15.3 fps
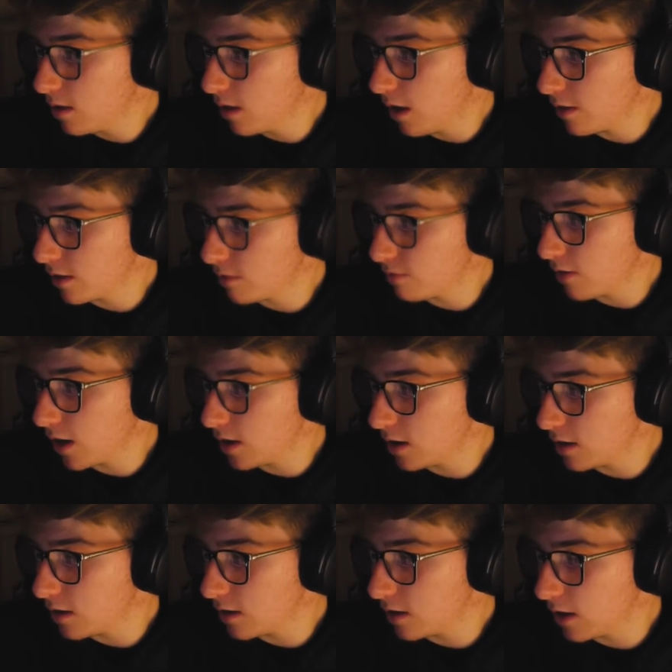I think
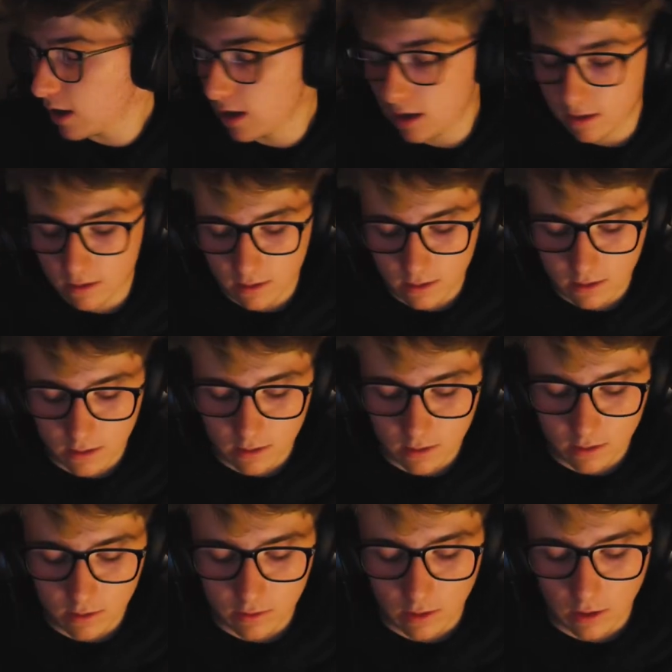faded, yeah,
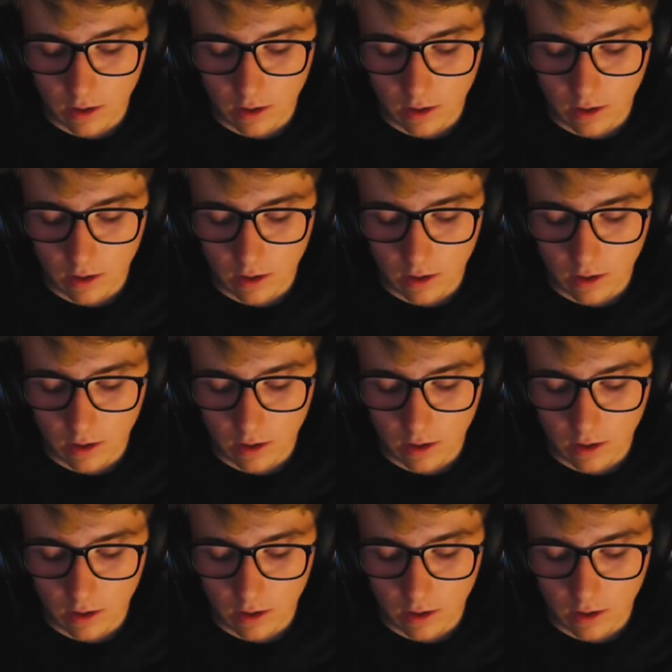because